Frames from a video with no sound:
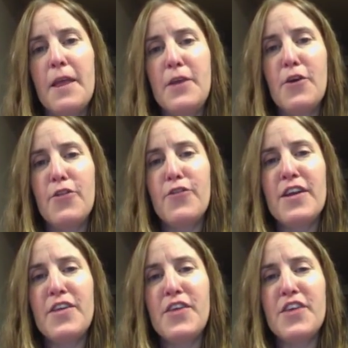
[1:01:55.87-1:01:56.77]
You know, the
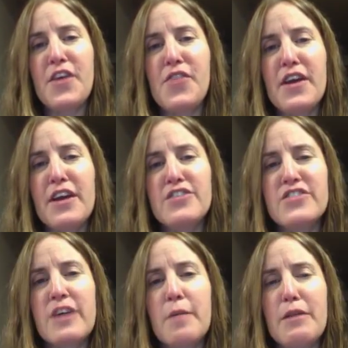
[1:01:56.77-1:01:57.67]
funny thing is I think I just
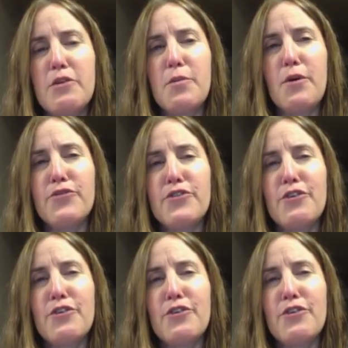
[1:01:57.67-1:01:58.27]
saw my little post-it